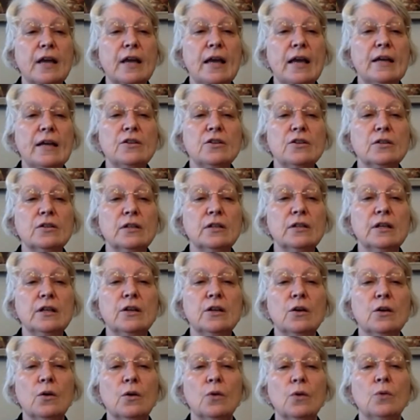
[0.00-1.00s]
candle
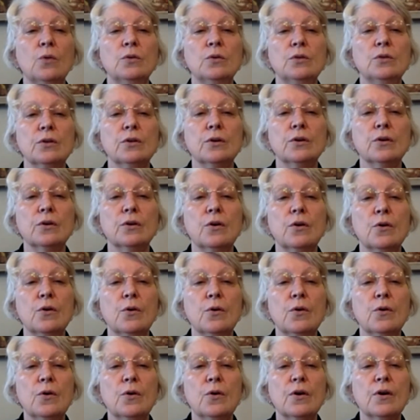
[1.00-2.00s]
in a holder,"
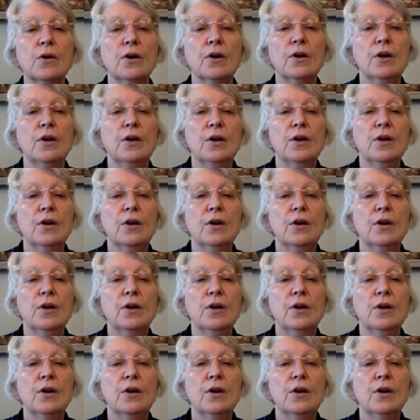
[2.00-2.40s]
or